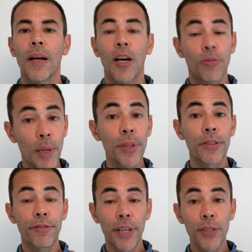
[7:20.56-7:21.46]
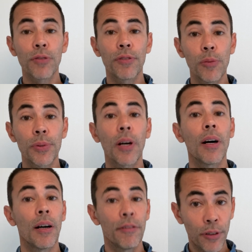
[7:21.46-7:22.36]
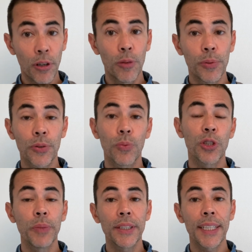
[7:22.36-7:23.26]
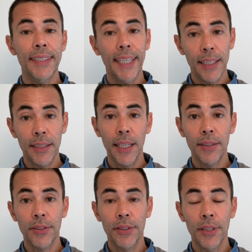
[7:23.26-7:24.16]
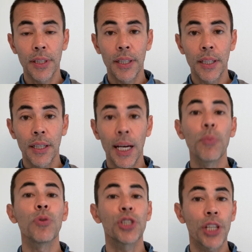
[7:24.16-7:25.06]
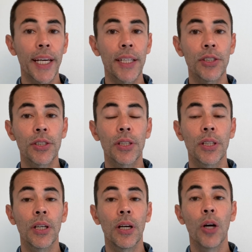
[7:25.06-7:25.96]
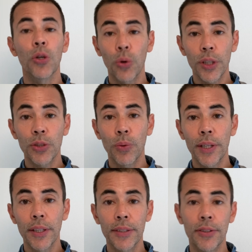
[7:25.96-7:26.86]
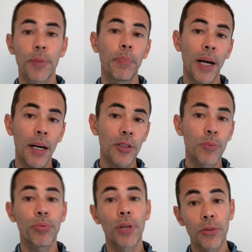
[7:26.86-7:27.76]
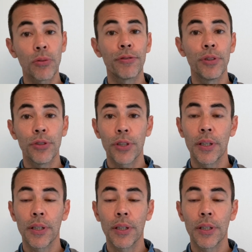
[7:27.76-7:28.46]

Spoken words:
Remember that phrasal verbs are verbs, which means they take a tense and will change according to whether it's the past, present, or future.